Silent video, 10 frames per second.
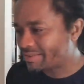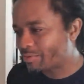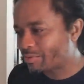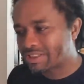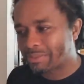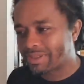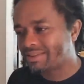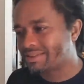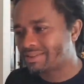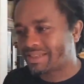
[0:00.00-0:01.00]
What else I'm gonna
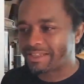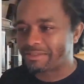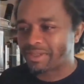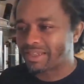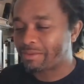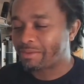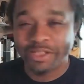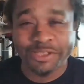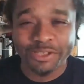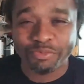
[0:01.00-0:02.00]
get today, man? I
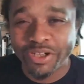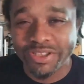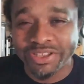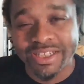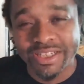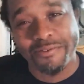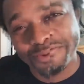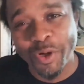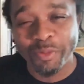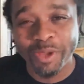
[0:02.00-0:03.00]
mean, this is Prester John
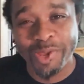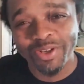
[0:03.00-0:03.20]
40, man.